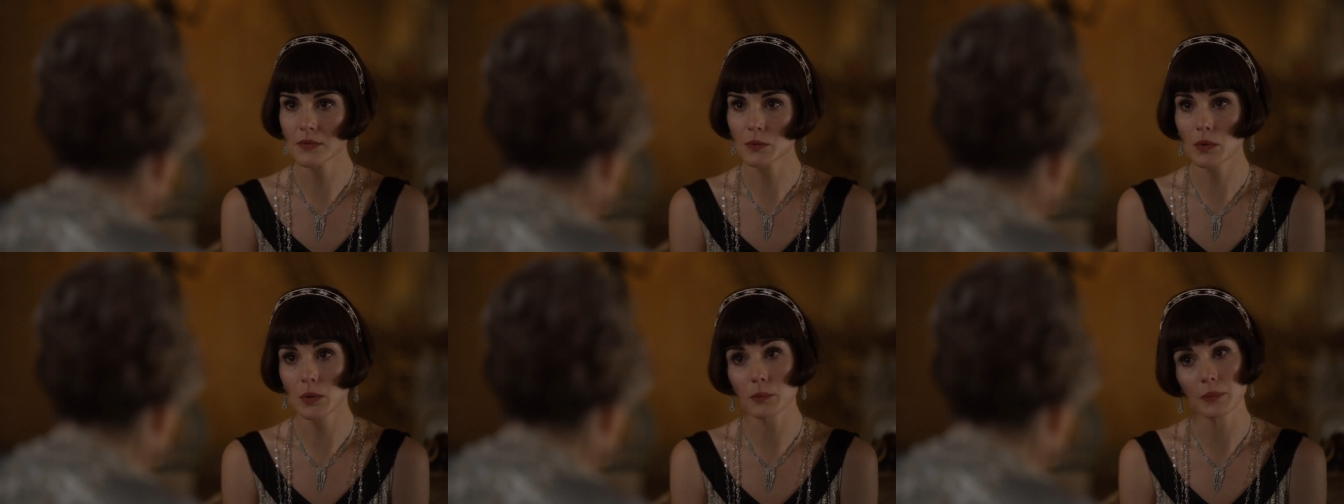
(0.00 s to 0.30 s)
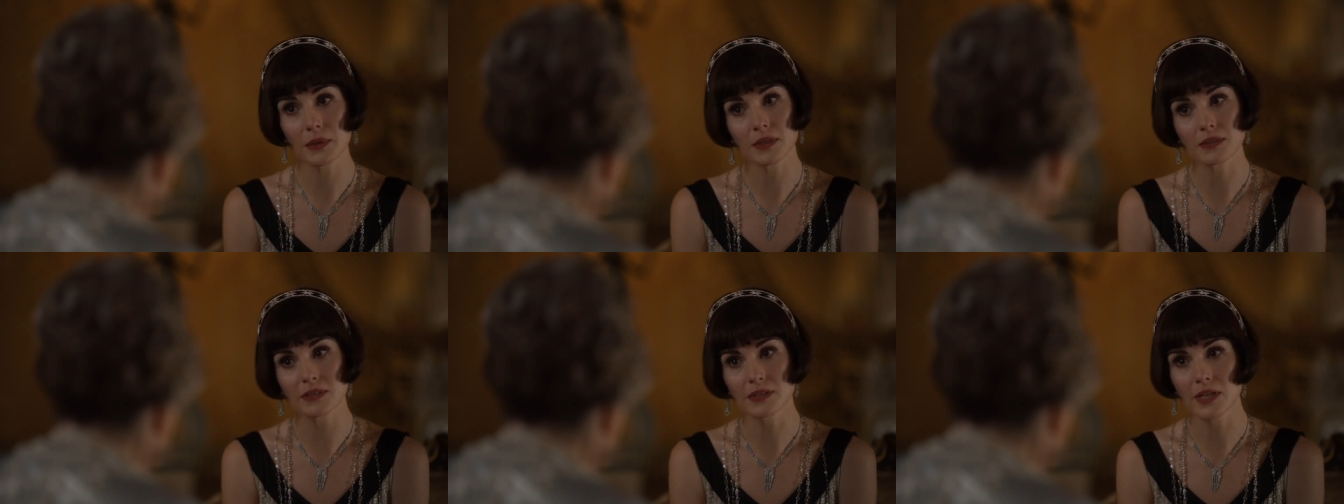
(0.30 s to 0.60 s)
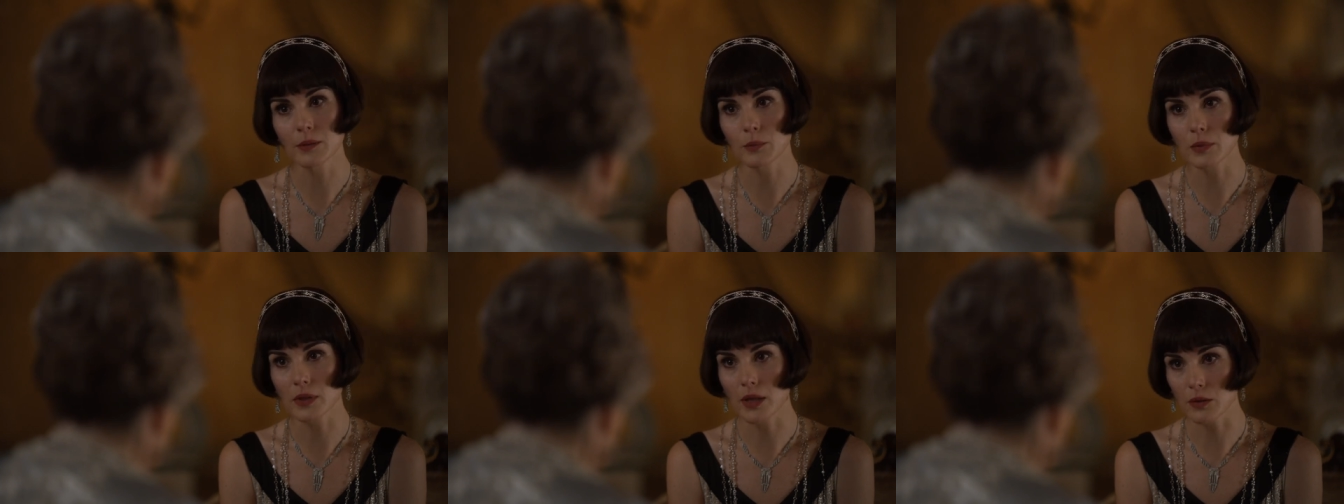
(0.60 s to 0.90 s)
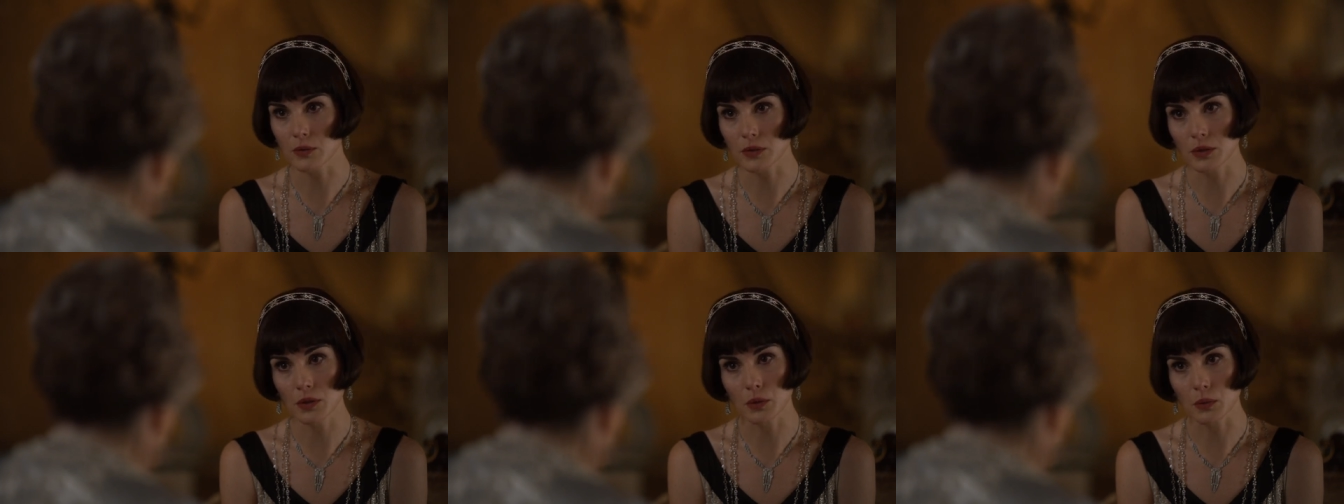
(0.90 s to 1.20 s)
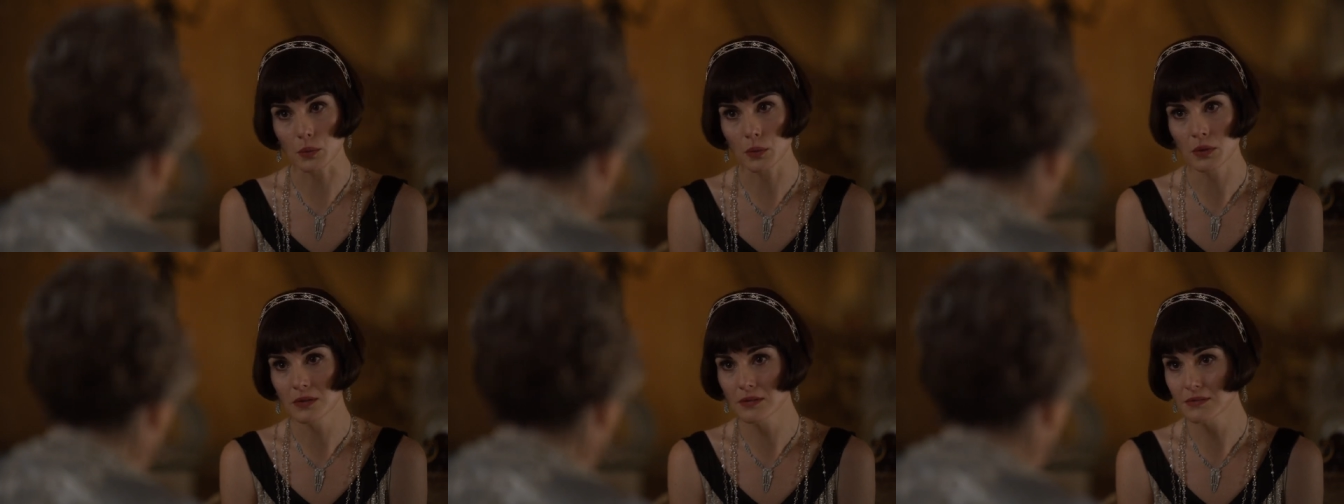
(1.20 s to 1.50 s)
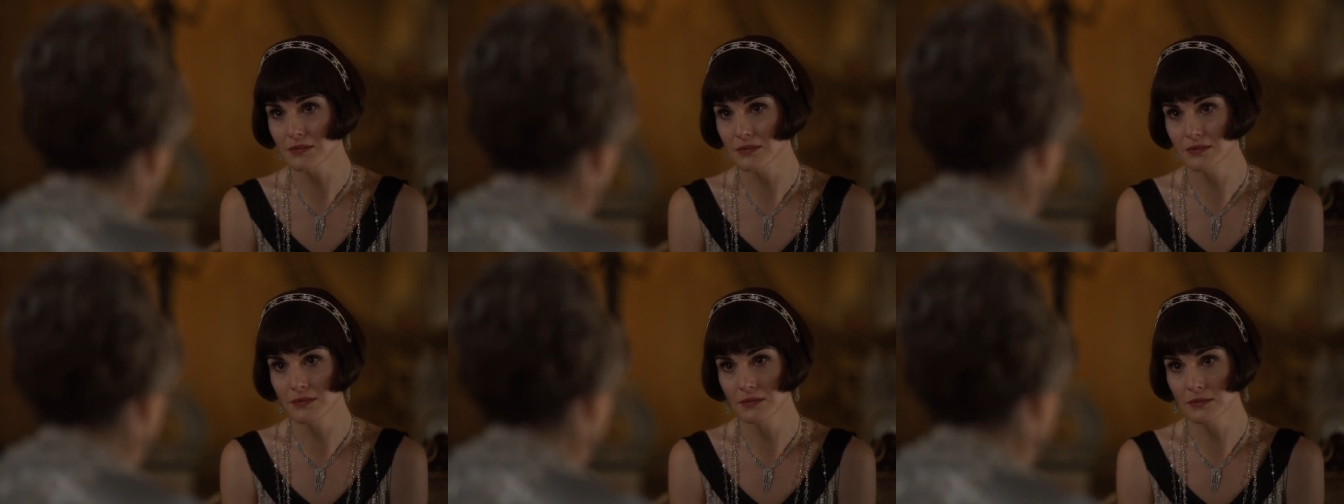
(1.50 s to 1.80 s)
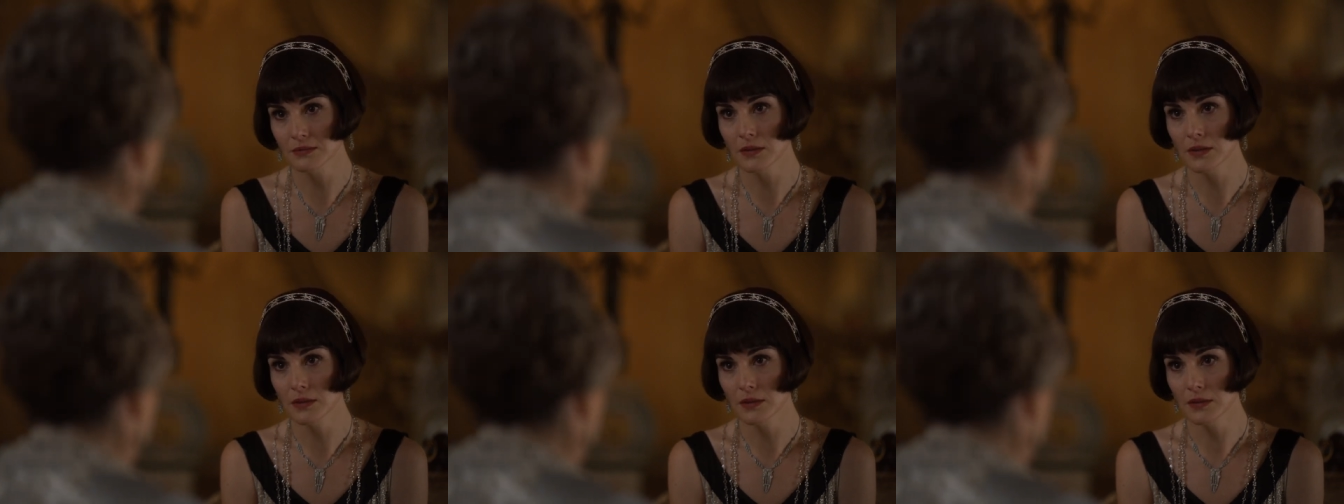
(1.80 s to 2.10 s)
It won't be the same without you. Of
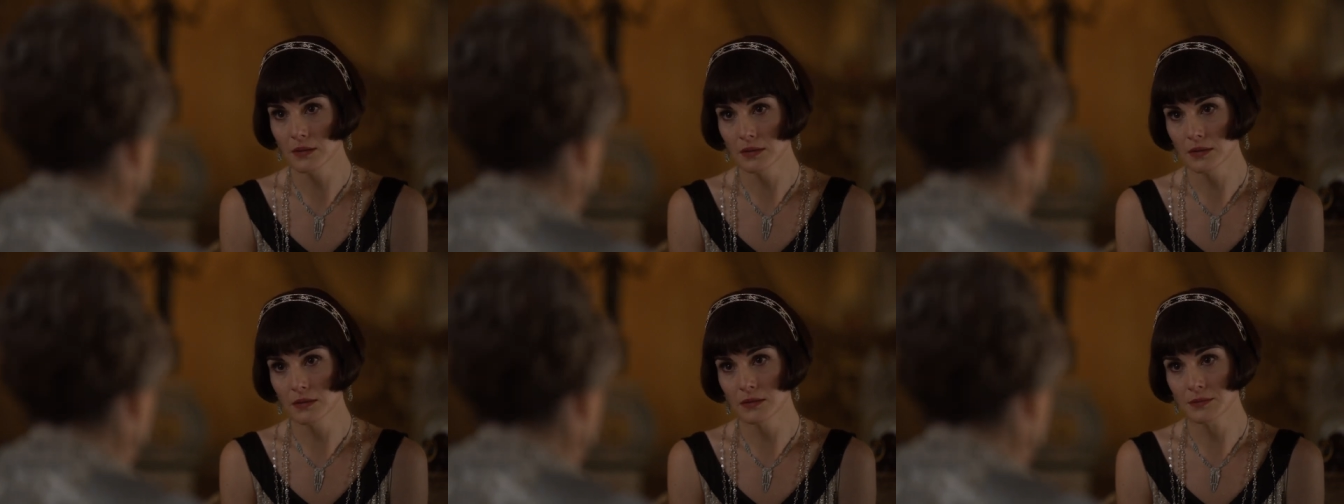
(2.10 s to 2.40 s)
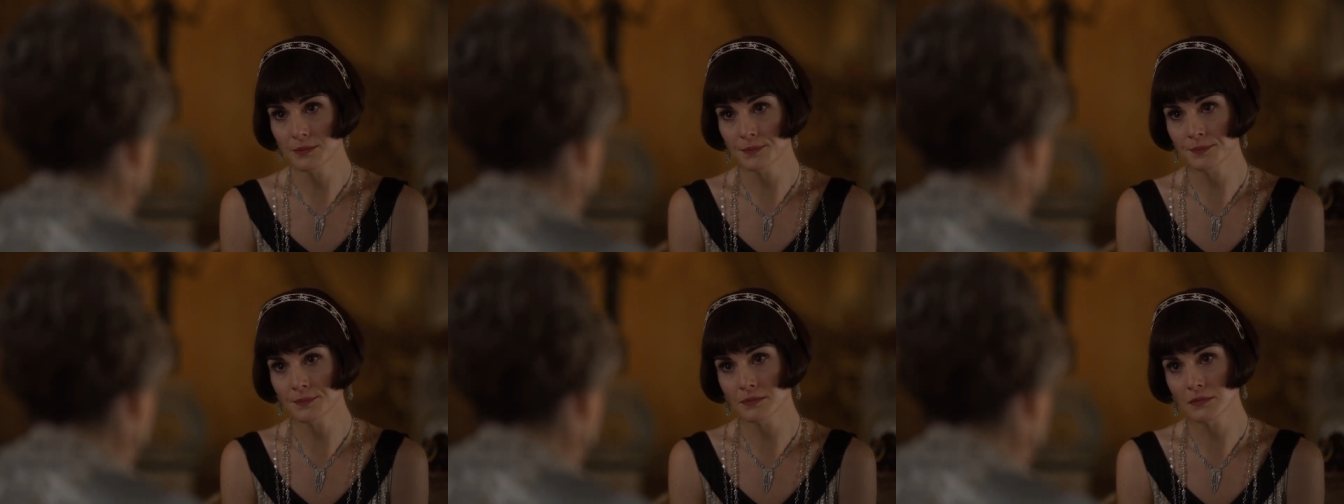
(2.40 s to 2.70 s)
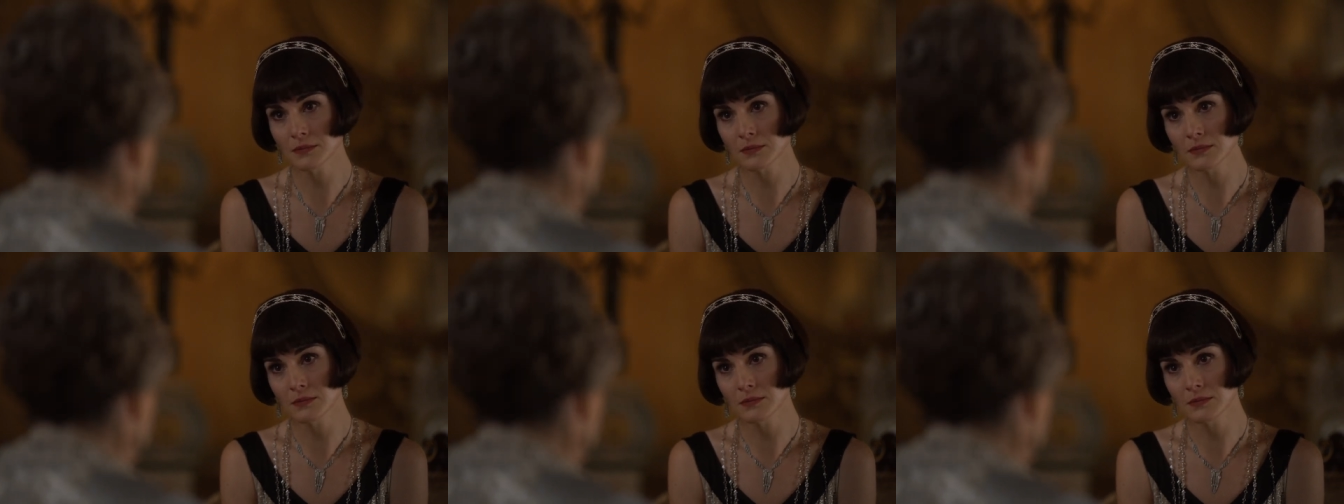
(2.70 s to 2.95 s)
course it will.